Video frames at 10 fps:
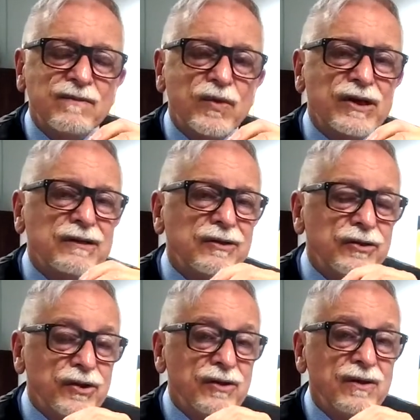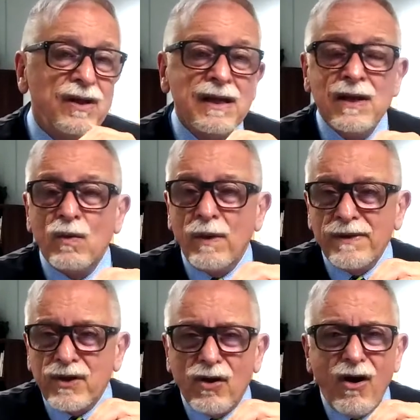We're going to learn what
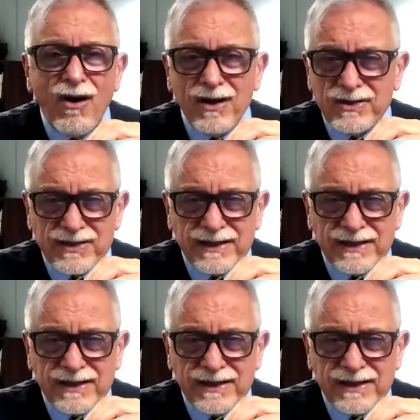the cause